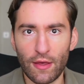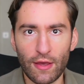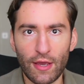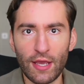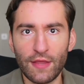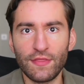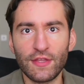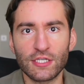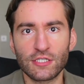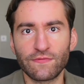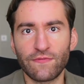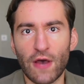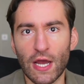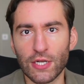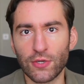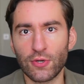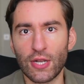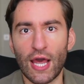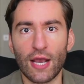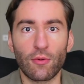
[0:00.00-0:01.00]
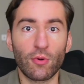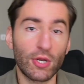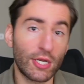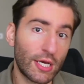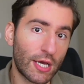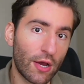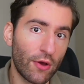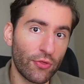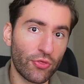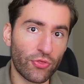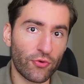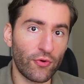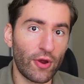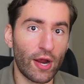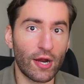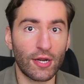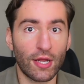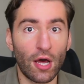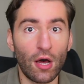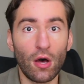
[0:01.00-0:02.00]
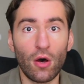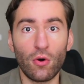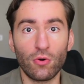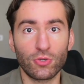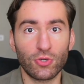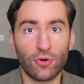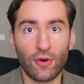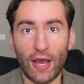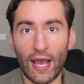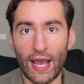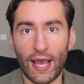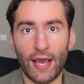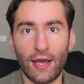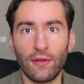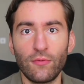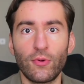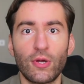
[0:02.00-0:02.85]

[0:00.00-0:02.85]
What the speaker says: in this final leg. We're going to go through it. I'm going to hold your hand.